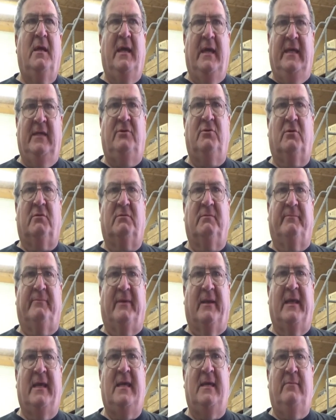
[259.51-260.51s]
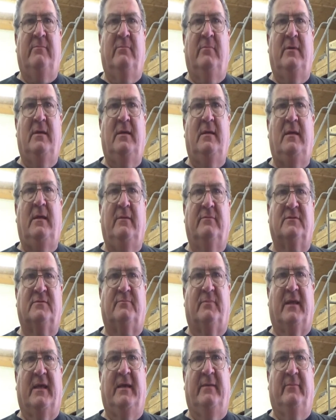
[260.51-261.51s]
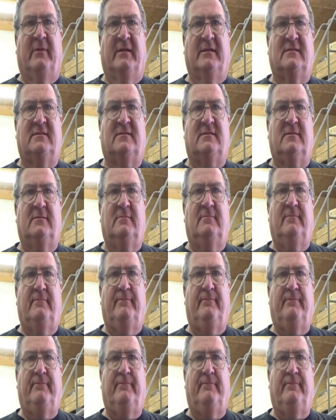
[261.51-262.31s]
He took the blame. He was blameless.